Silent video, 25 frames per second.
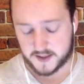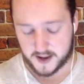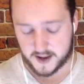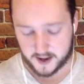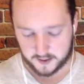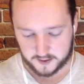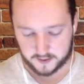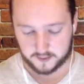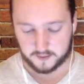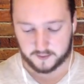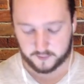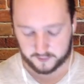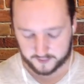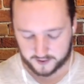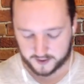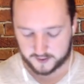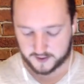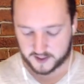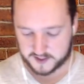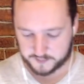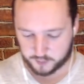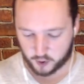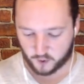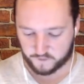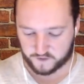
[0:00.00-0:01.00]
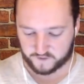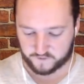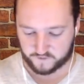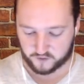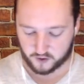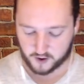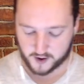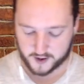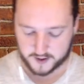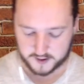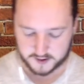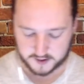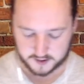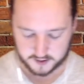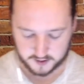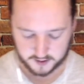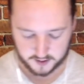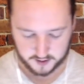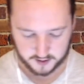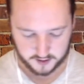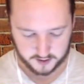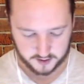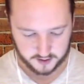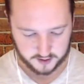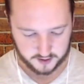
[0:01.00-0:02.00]
That, that, that's perfect for us.
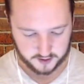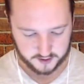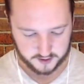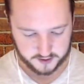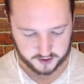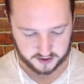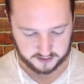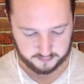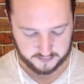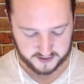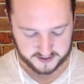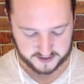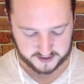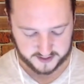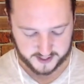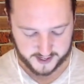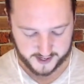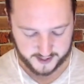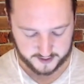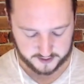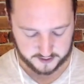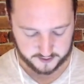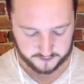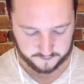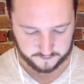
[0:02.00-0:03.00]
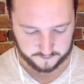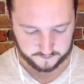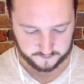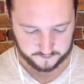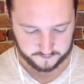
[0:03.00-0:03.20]
He's gonna miss that.